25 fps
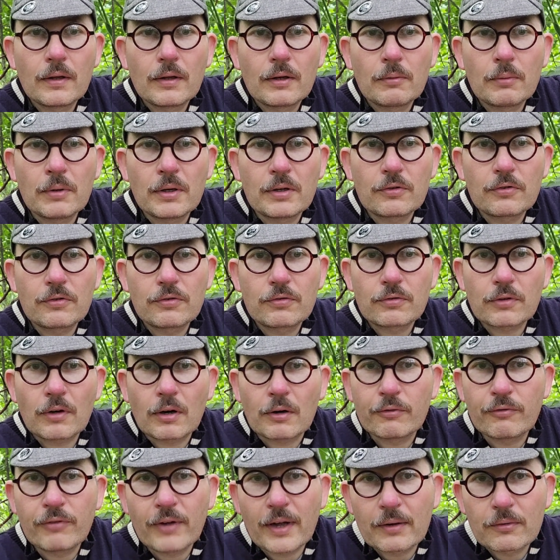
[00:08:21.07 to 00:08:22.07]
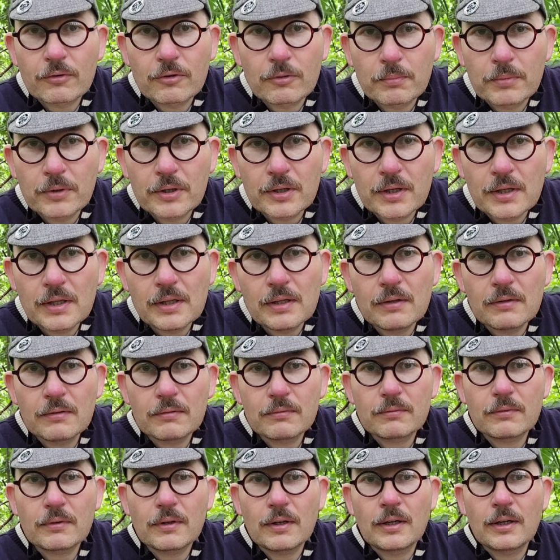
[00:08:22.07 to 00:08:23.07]
which I found to be
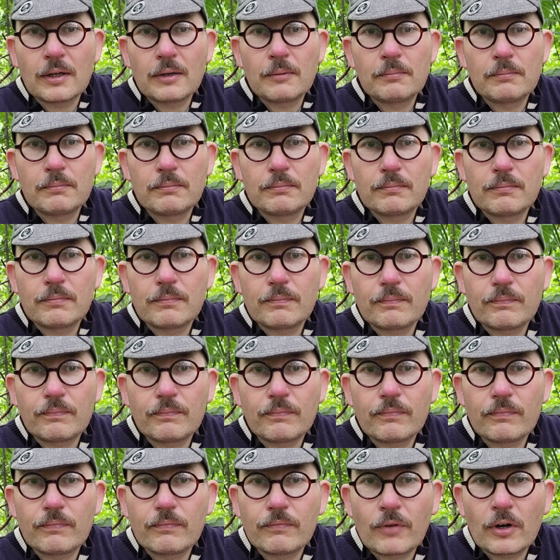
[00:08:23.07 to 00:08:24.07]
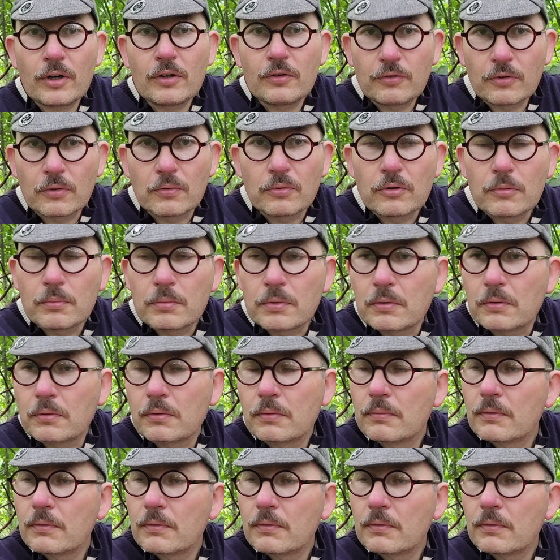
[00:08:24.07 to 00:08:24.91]
very suitable.